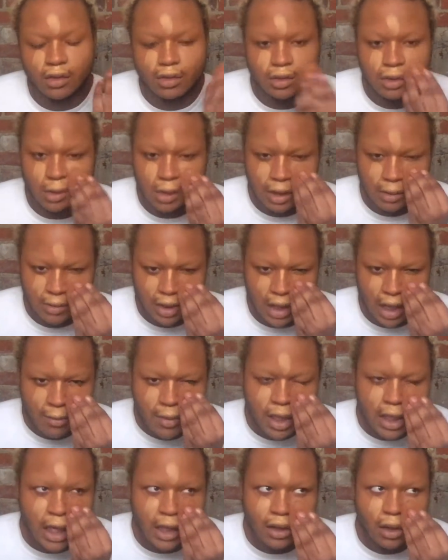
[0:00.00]
You know what I mean? I
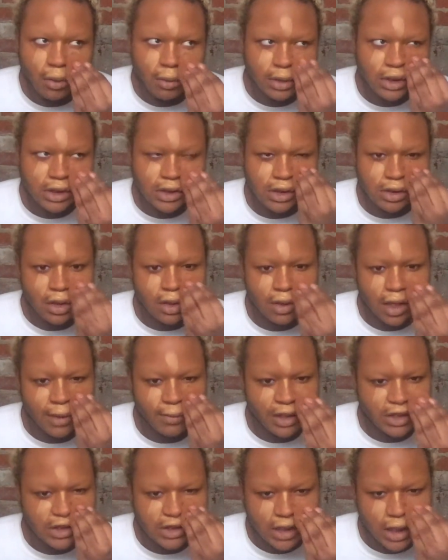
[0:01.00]
mean, I don't want this to look like
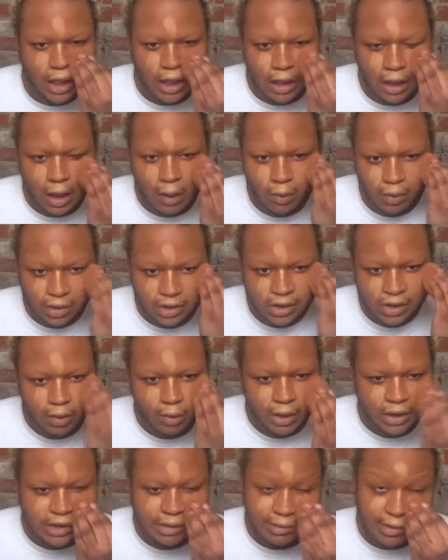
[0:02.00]
my skin. I still
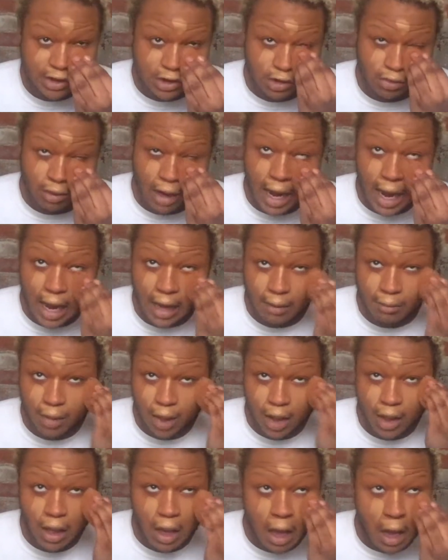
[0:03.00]
want it to be drag,
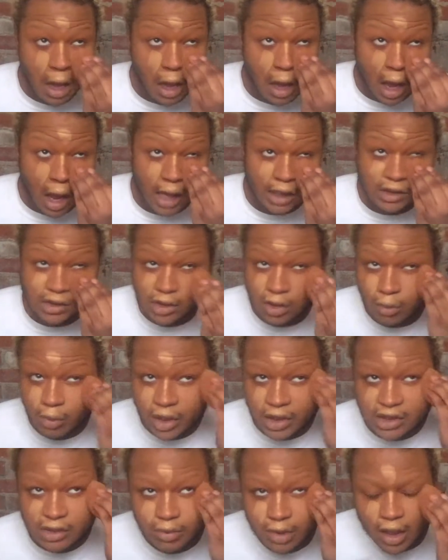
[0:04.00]
but I still want
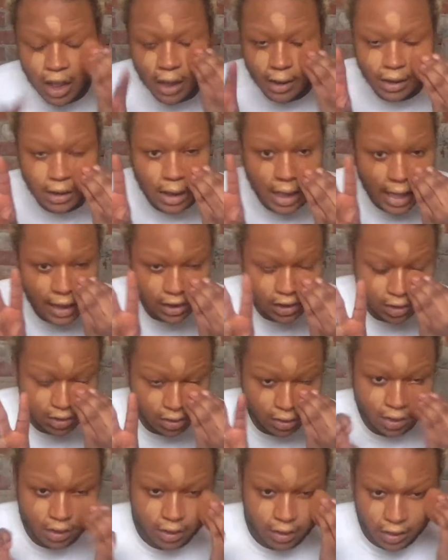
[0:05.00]
it to be like
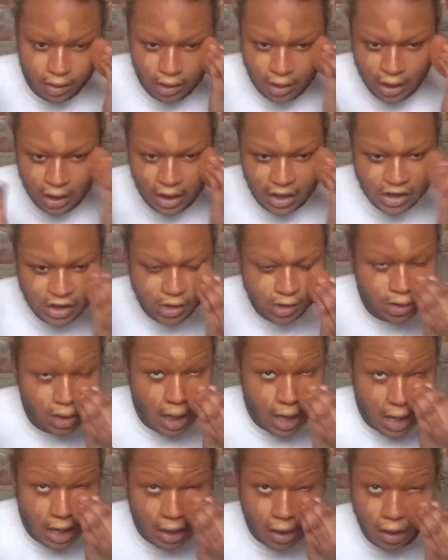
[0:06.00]
natural-ish
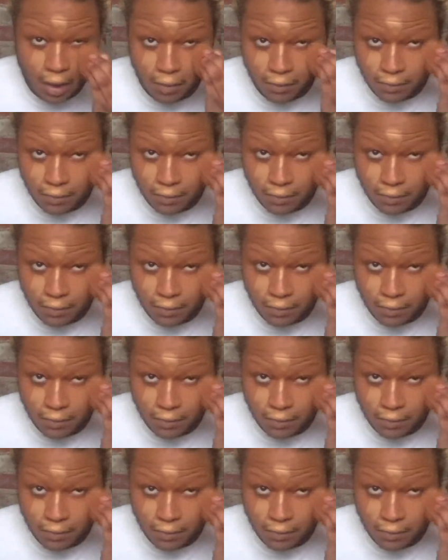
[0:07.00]
drag.